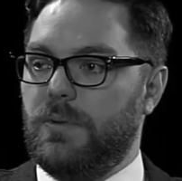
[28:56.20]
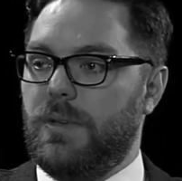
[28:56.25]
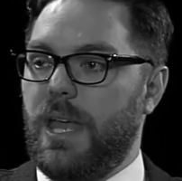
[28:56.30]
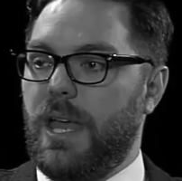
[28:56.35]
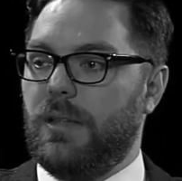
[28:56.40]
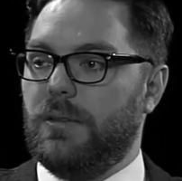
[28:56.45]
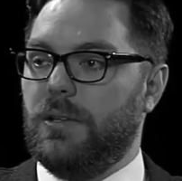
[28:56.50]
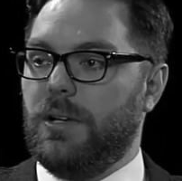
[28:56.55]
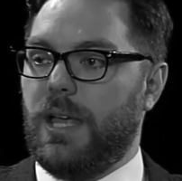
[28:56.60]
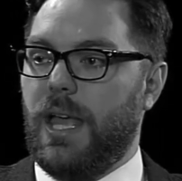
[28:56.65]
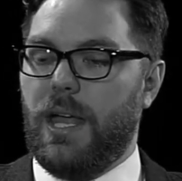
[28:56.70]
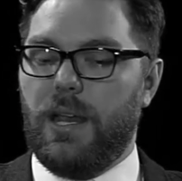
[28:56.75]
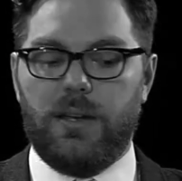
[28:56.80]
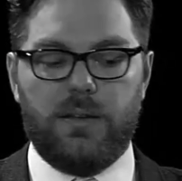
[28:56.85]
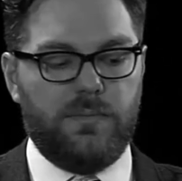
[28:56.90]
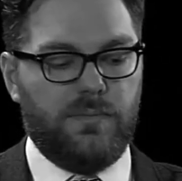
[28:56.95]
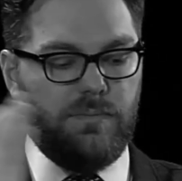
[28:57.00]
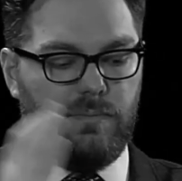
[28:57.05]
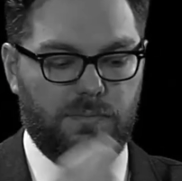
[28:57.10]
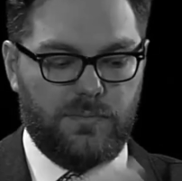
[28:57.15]
You can't look at
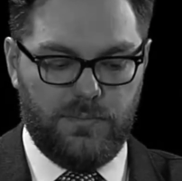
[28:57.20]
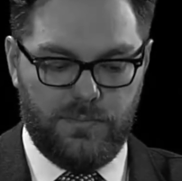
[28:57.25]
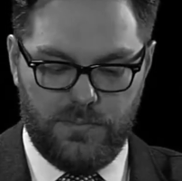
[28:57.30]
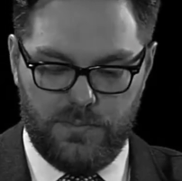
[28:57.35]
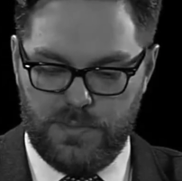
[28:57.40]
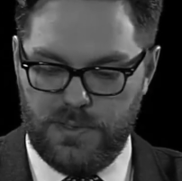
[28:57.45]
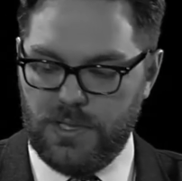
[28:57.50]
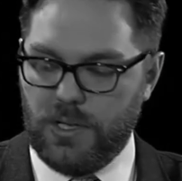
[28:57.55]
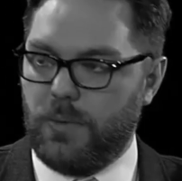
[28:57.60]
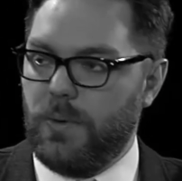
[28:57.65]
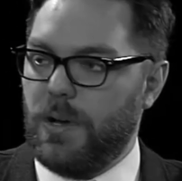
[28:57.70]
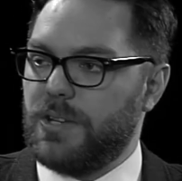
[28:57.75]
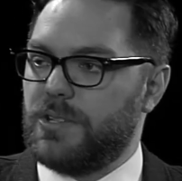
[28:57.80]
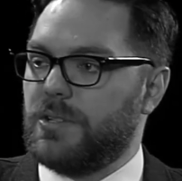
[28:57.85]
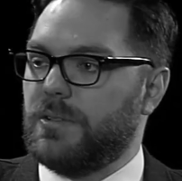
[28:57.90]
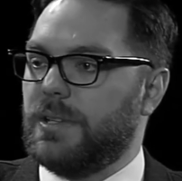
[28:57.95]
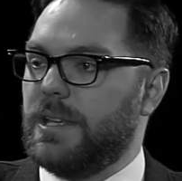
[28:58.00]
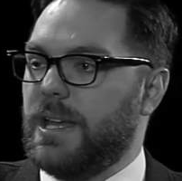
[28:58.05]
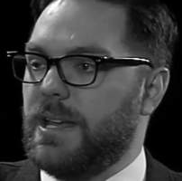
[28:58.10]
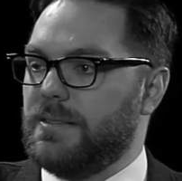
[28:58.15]
it
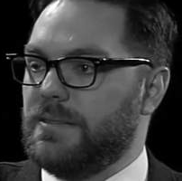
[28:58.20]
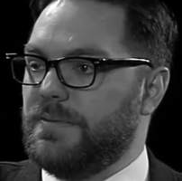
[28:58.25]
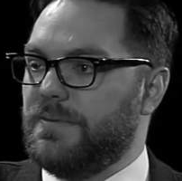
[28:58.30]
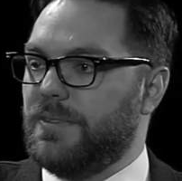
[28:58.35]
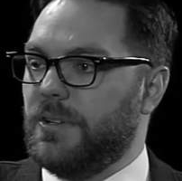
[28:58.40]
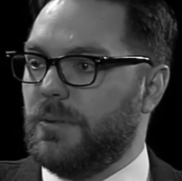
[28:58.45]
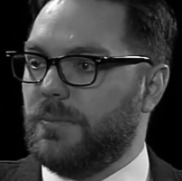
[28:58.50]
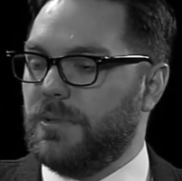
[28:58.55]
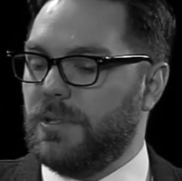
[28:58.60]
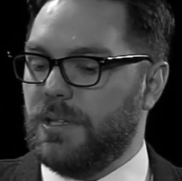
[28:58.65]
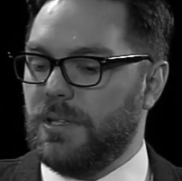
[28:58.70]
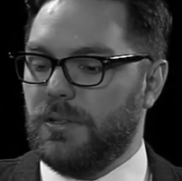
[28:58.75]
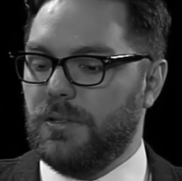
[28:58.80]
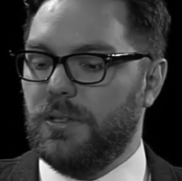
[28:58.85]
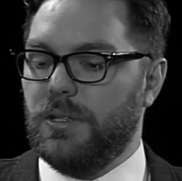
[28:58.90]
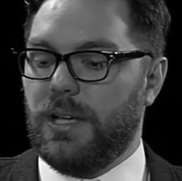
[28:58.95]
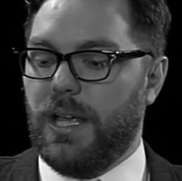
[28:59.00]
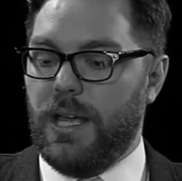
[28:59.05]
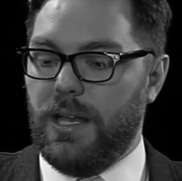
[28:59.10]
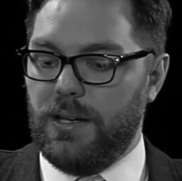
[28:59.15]
sequentially as a film. You need to
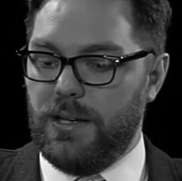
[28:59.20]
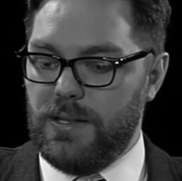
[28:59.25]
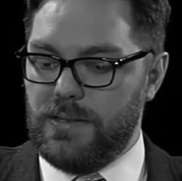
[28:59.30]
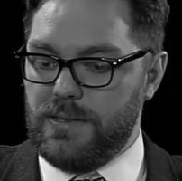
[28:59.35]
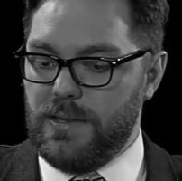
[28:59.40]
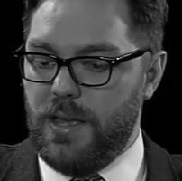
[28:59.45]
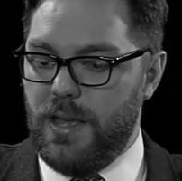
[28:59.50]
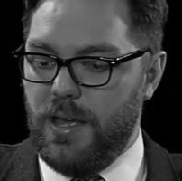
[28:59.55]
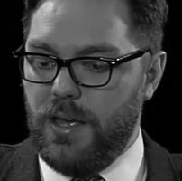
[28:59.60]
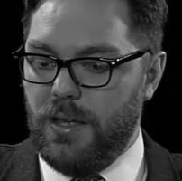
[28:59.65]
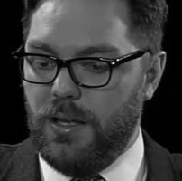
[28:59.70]
look at it as